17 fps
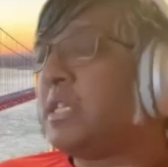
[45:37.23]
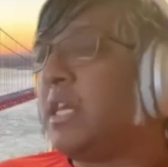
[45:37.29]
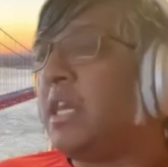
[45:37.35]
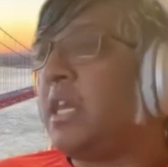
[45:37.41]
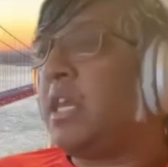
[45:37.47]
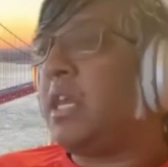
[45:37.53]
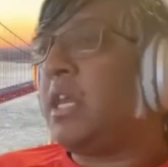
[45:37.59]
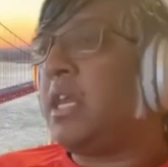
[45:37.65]

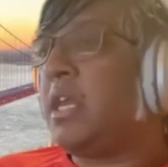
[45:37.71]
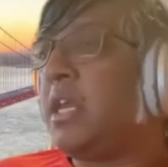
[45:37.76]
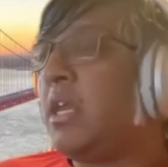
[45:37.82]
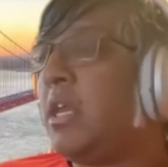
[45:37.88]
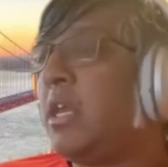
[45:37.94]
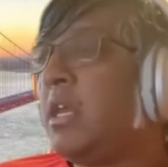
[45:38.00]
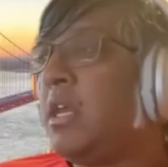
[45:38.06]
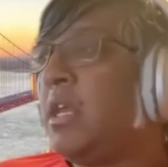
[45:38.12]

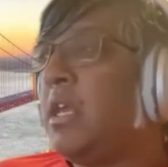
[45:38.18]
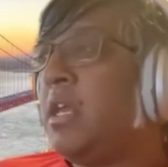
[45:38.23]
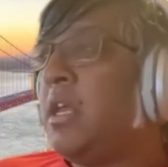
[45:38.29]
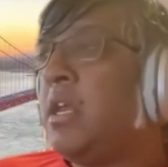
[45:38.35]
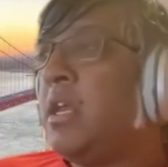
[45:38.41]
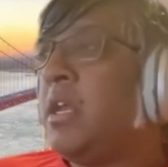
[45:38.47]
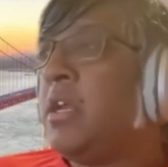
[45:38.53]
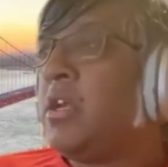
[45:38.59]
see
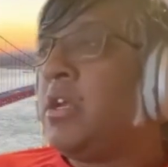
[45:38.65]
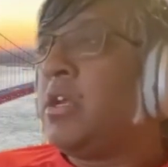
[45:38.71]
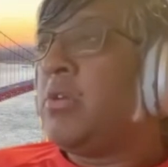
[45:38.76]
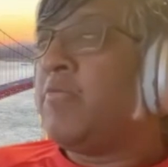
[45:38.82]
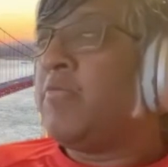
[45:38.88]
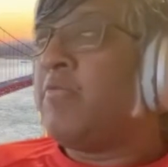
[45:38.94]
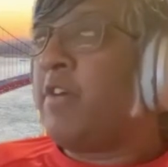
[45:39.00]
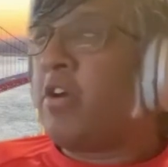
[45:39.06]

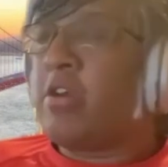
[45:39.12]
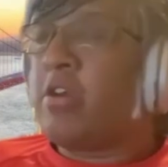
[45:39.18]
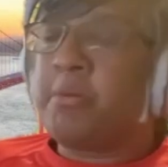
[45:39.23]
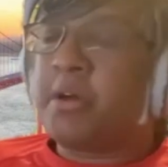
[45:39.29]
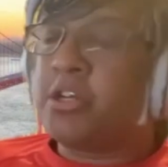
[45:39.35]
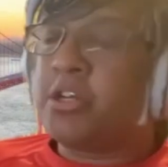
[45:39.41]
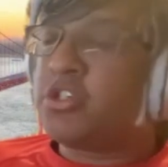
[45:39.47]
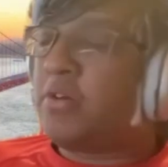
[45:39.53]
very
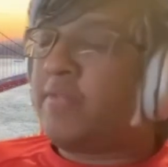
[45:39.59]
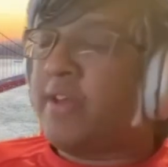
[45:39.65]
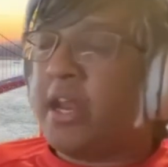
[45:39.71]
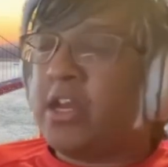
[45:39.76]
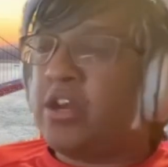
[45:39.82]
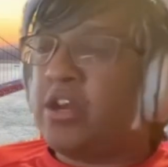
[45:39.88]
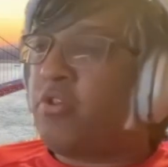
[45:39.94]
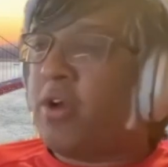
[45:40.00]
much of
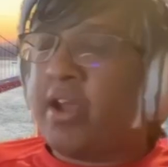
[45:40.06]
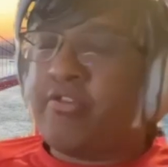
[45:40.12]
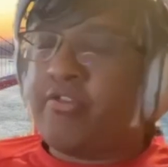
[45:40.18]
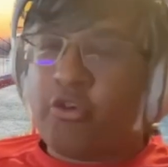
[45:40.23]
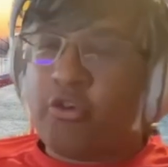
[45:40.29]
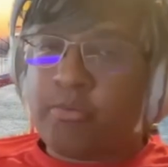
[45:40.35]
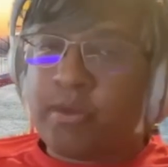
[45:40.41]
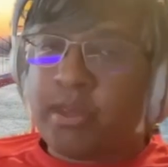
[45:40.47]
any
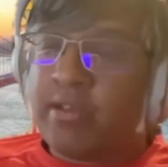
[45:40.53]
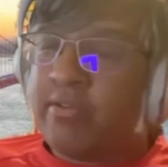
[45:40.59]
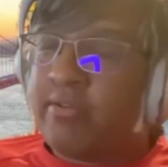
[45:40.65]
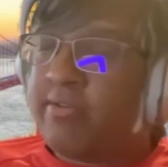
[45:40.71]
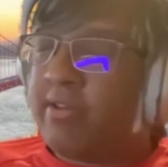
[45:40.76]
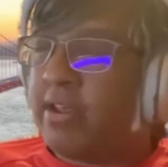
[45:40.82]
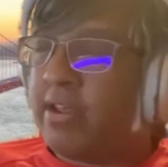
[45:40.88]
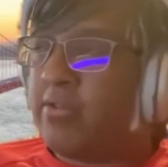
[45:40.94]

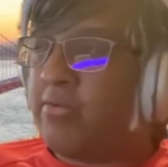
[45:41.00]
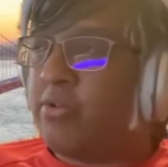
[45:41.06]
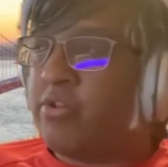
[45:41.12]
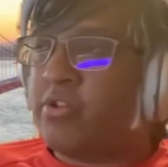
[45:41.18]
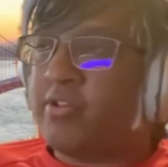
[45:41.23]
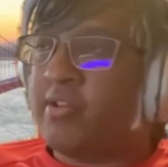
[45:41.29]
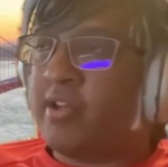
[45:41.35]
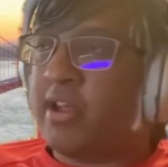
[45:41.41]
trisomies, like
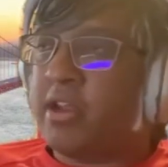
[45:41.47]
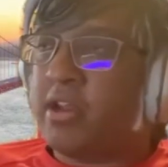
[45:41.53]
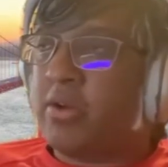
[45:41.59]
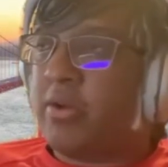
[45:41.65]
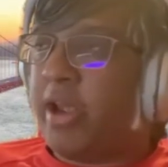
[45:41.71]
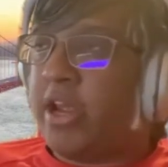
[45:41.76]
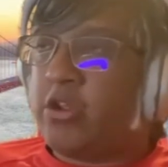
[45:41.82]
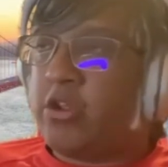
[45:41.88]
which is like
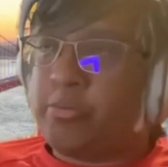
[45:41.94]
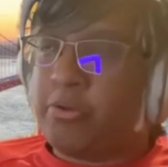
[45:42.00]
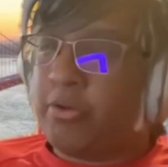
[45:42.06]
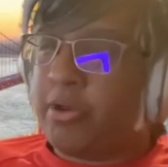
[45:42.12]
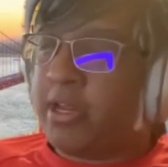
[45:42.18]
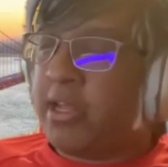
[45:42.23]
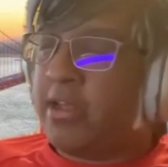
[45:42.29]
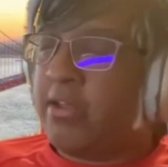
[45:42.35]

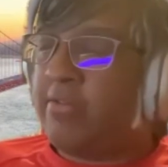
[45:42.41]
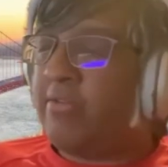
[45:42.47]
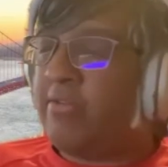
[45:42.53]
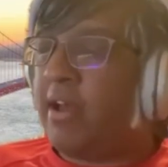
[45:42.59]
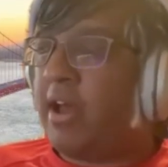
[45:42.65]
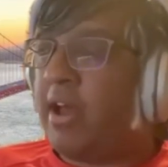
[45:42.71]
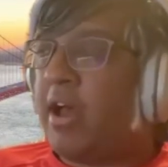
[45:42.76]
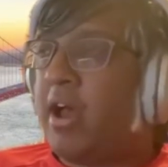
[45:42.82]
aneuploidies,
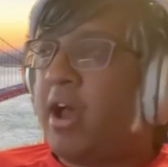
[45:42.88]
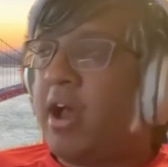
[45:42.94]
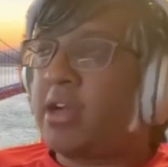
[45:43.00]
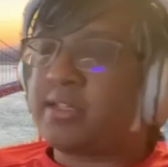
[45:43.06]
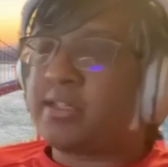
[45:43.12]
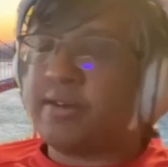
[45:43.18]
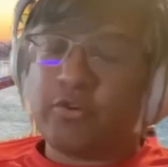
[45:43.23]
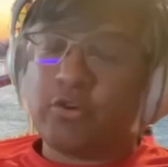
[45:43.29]

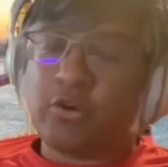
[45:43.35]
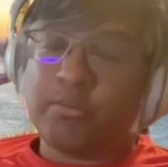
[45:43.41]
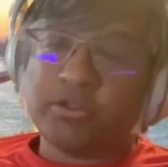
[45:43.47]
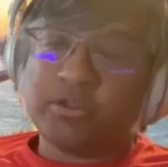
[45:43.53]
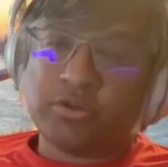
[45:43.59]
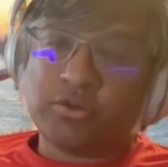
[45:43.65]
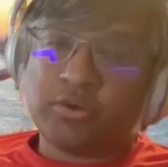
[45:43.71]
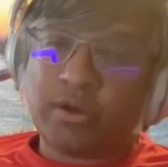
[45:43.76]
except for
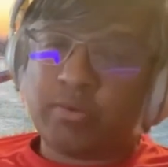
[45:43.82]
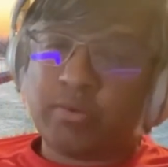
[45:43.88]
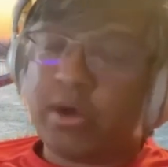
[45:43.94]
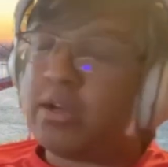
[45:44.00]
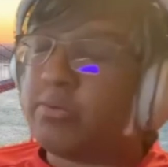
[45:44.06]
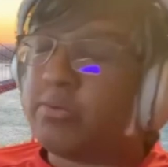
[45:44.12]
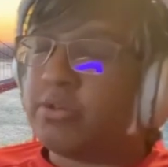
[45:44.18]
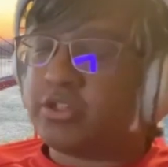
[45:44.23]
chromosome
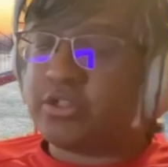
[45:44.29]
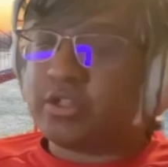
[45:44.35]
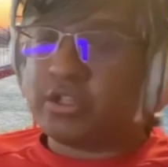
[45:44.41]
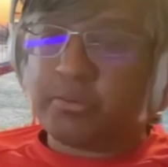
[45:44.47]
21, which is